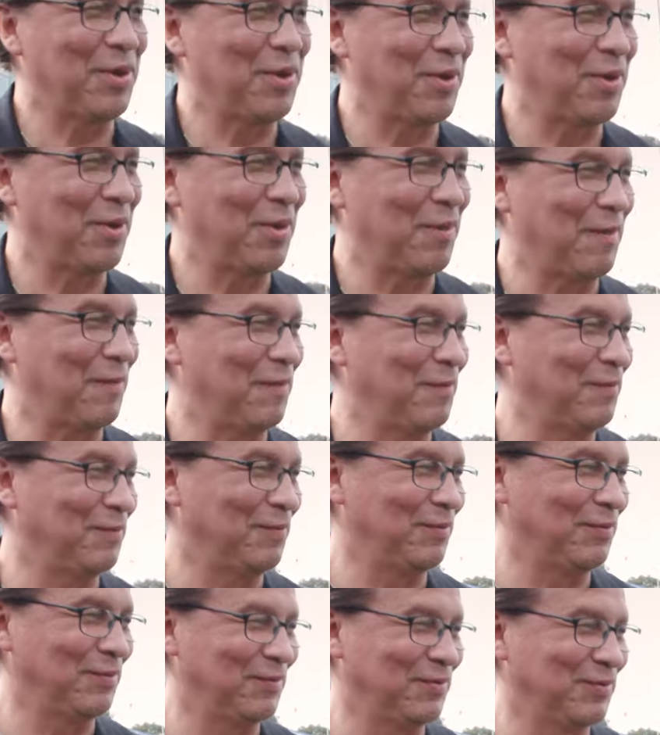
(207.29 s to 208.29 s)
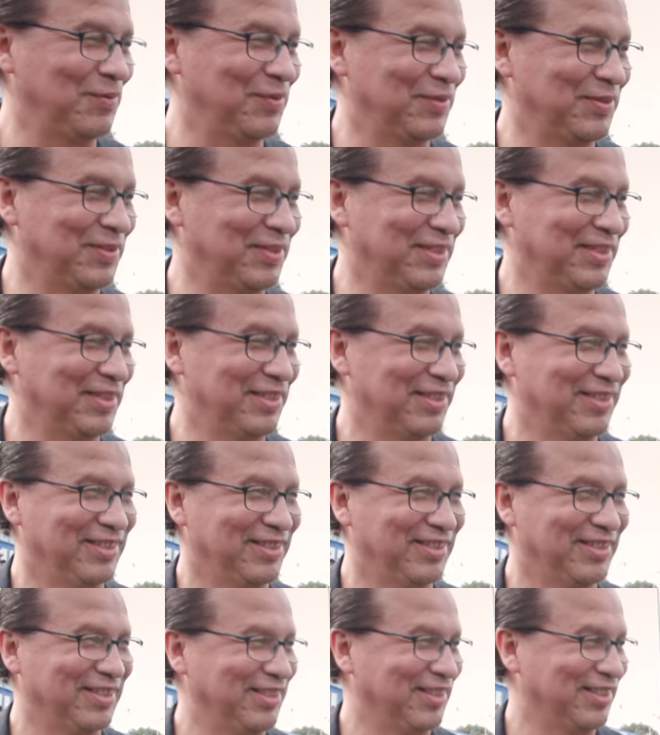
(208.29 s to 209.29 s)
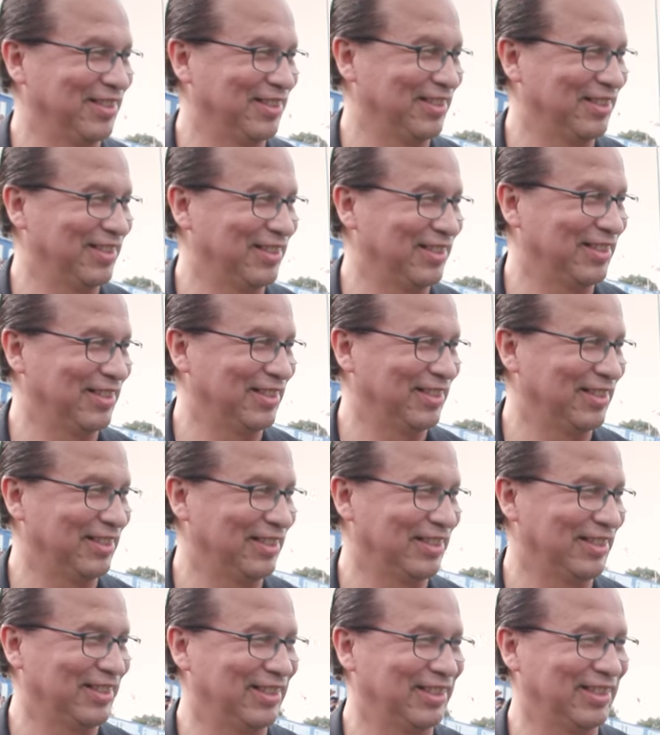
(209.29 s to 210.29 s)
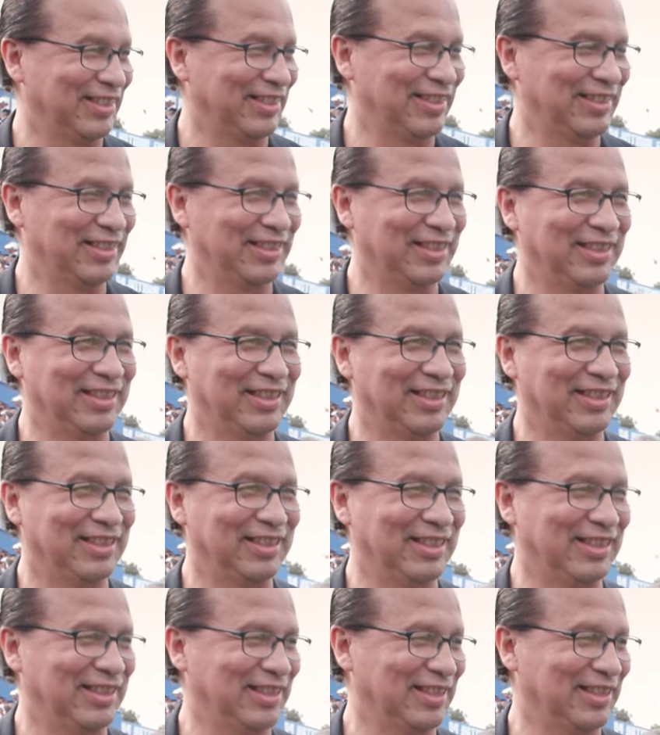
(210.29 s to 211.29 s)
The person shown says nothing.